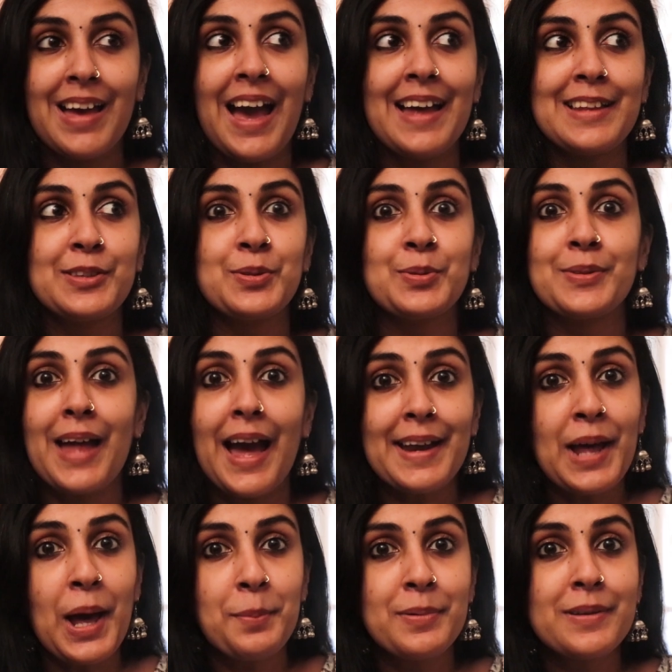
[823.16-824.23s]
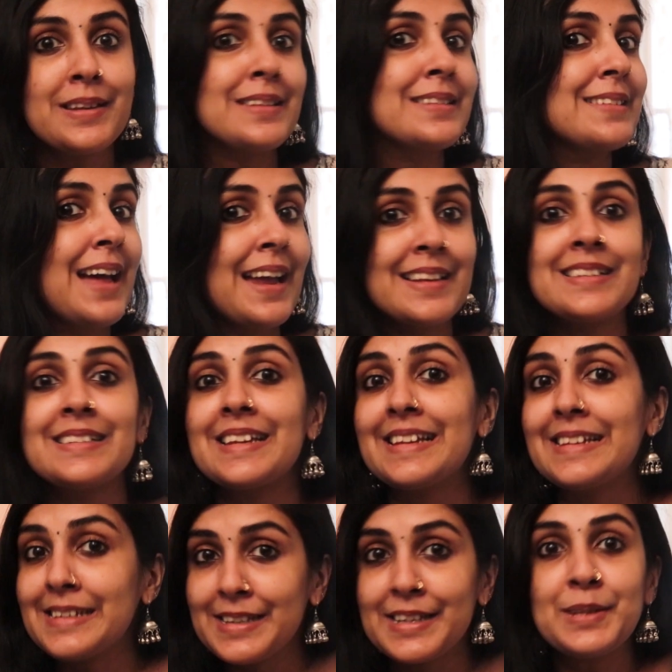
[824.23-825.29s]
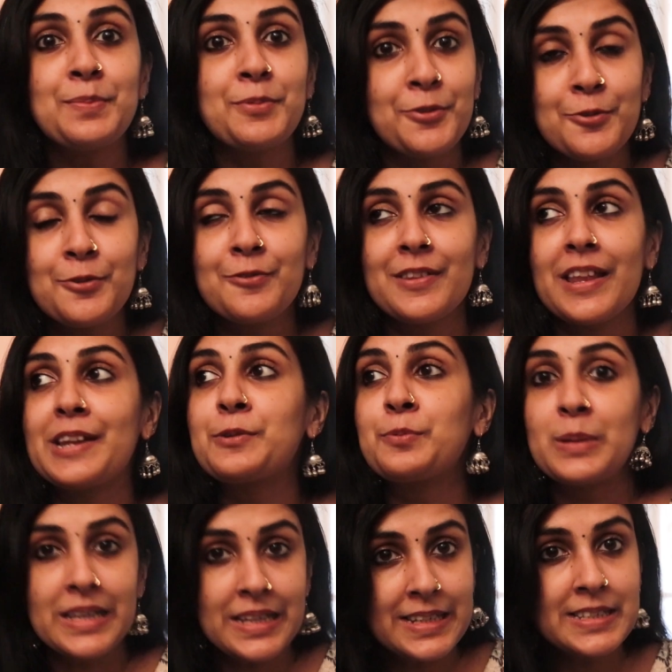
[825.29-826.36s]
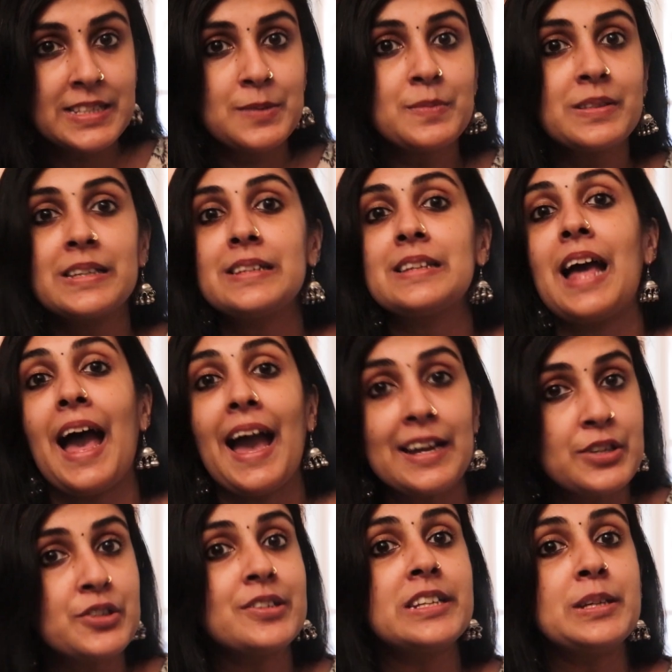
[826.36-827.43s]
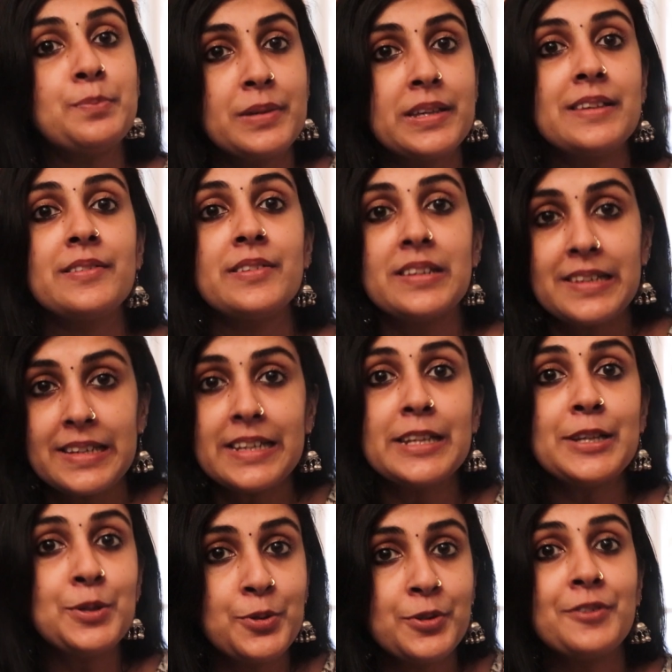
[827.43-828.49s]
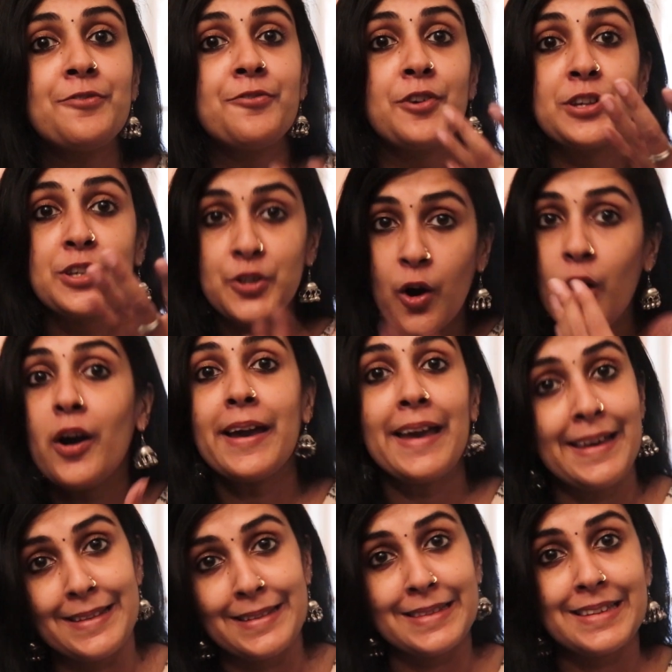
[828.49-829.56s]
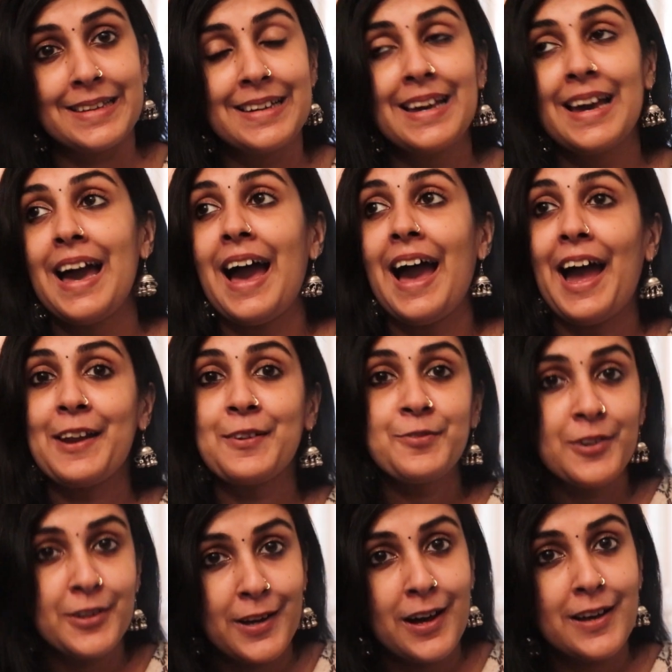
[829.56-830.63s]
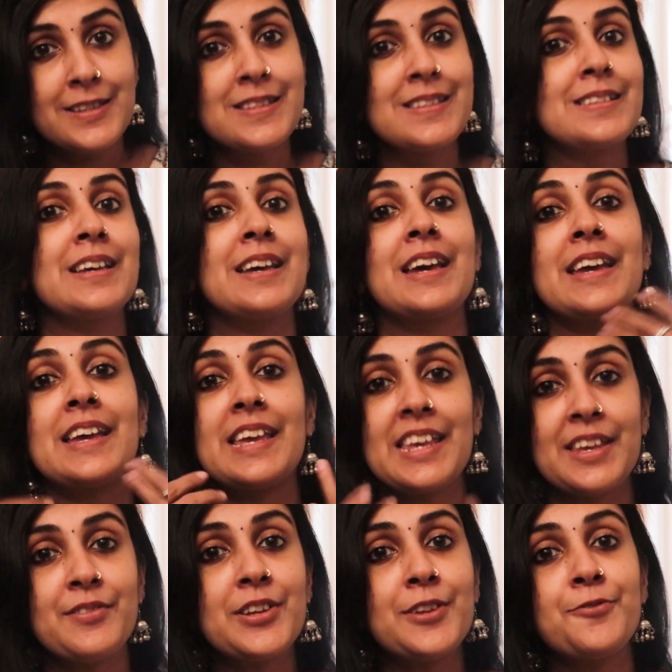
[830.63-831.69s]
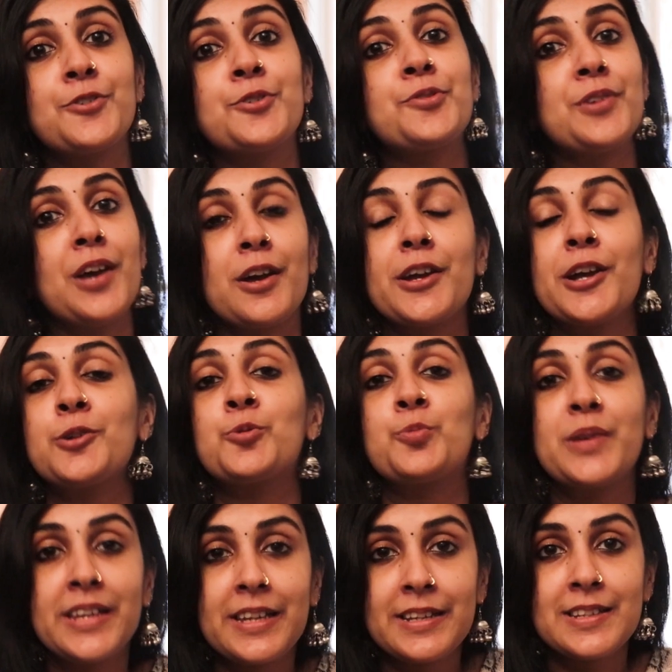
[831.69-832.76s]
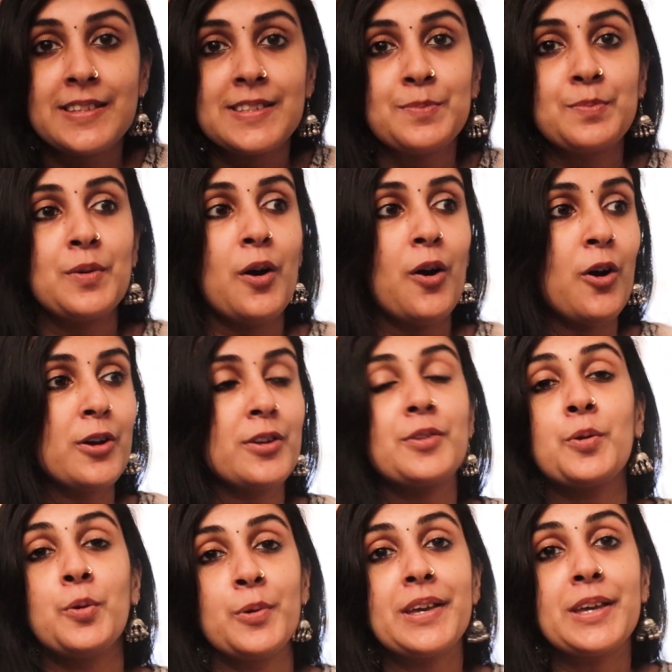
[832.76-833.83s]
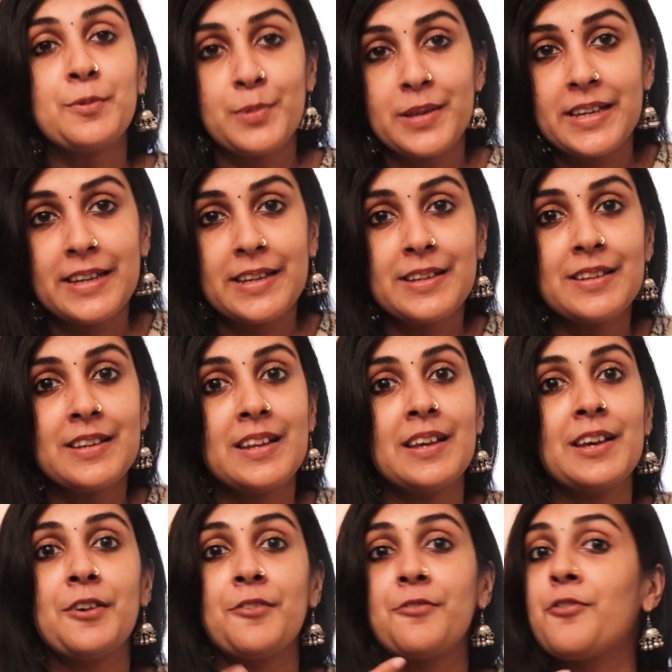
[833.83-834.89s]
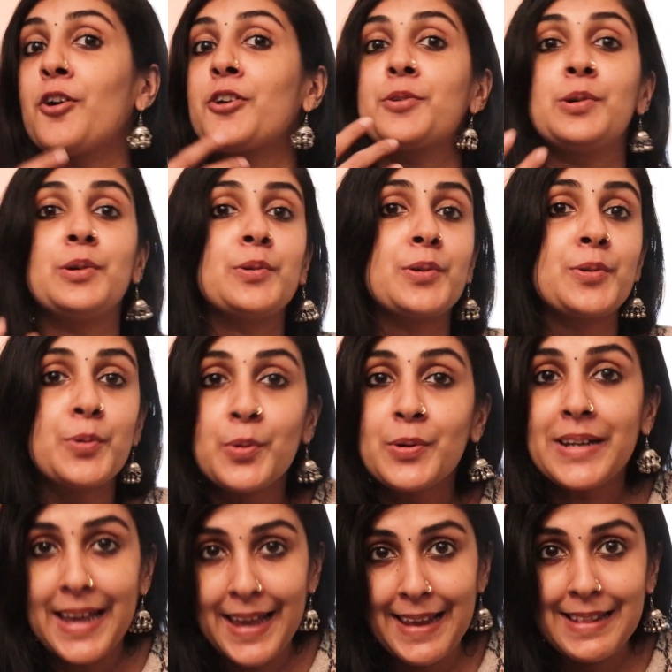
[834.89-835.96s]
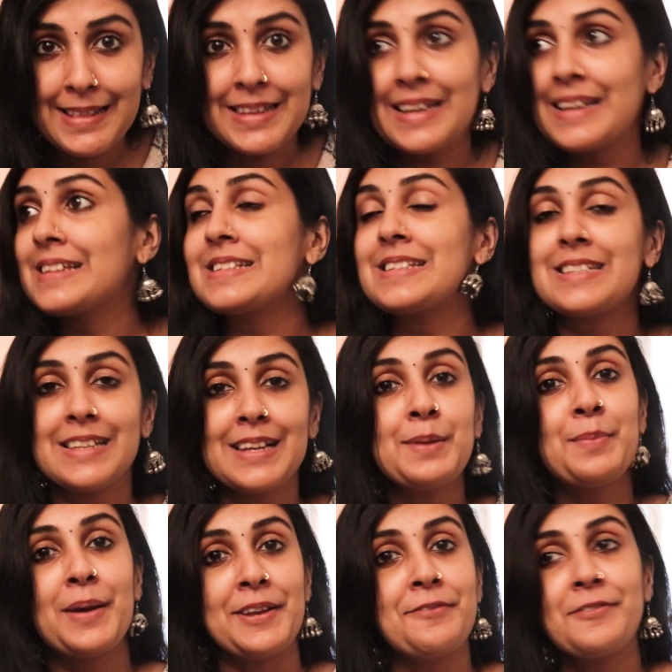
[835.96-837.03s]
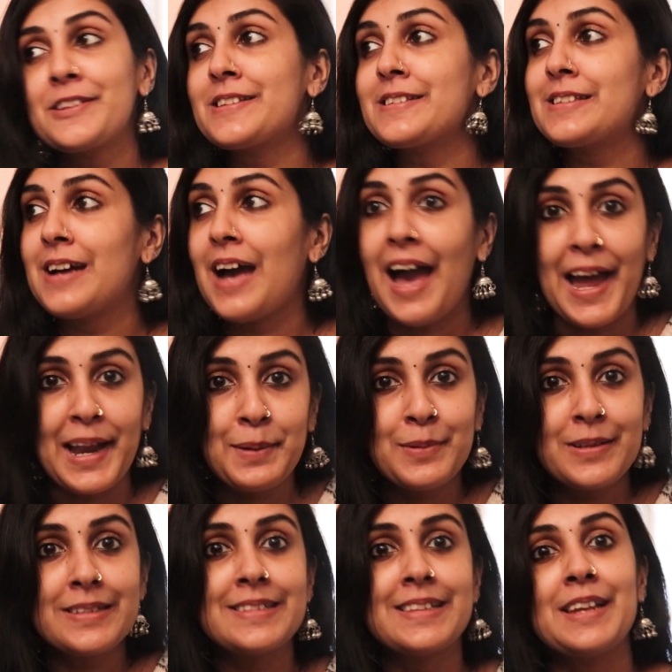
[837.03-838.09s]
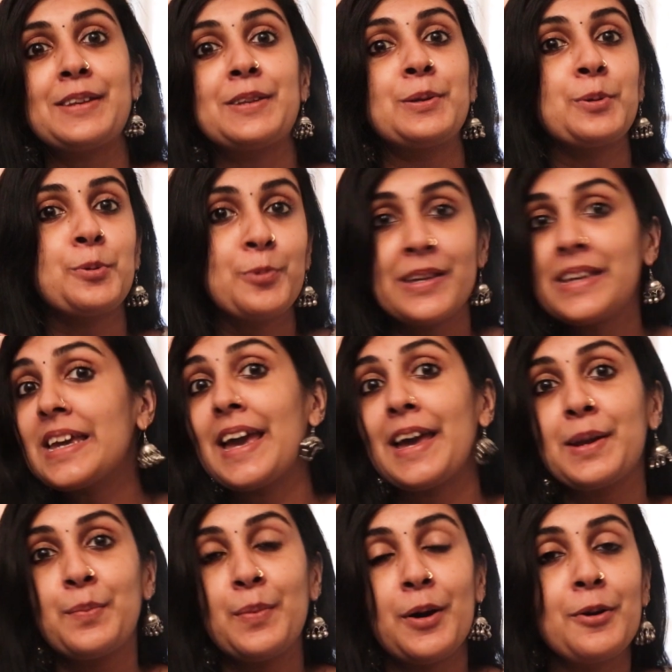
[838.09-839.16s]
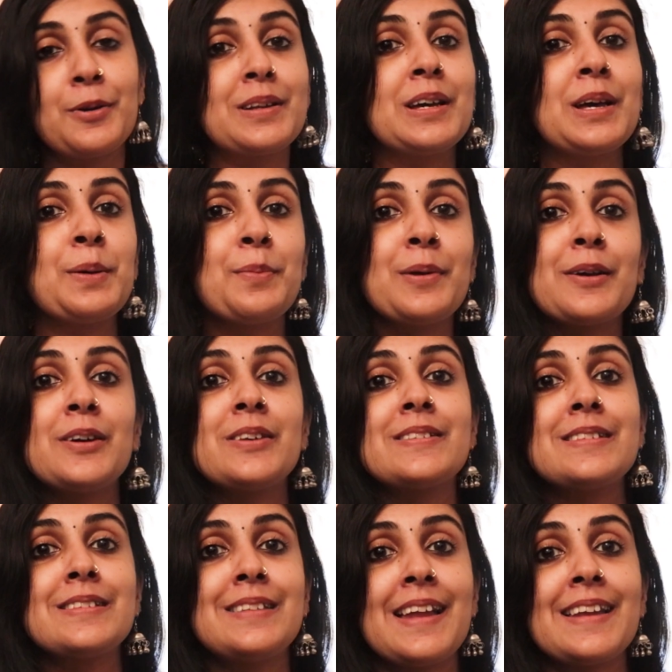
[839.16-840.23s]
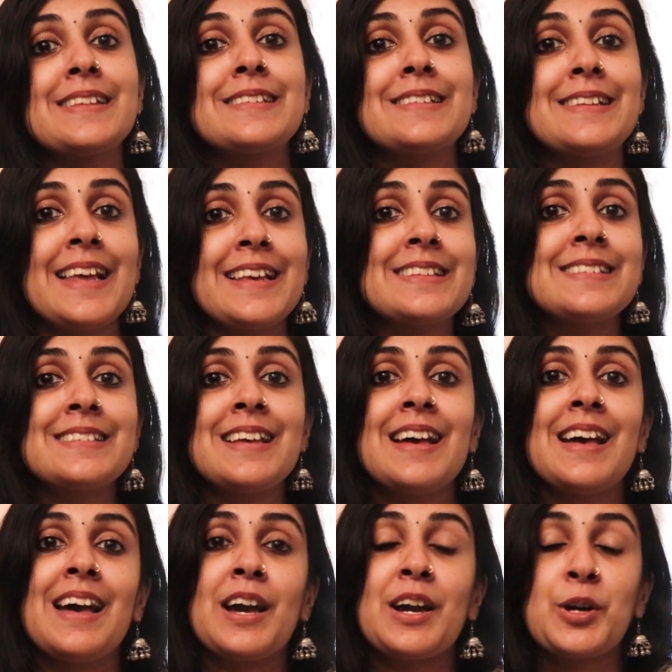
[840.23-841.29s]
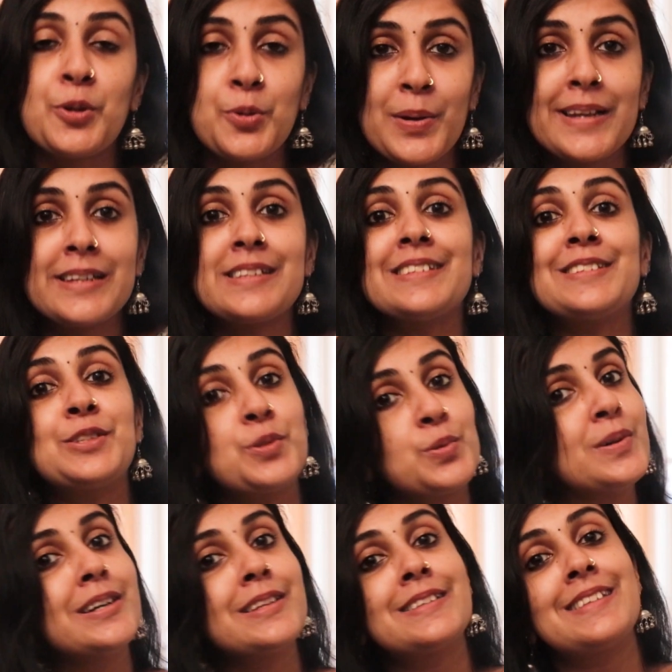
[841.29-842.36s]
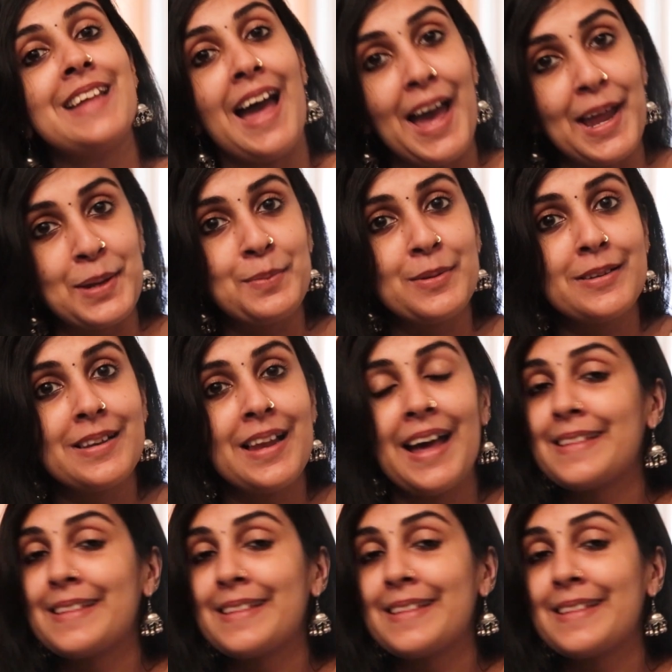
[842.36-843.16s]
And so that happened, and that is indeed proof that veganism can actually be really good for your health. And for us, even if you try out veganism or going vegan for your own health, it still benefits the animals that we care about because that is less cruelty towards the animal,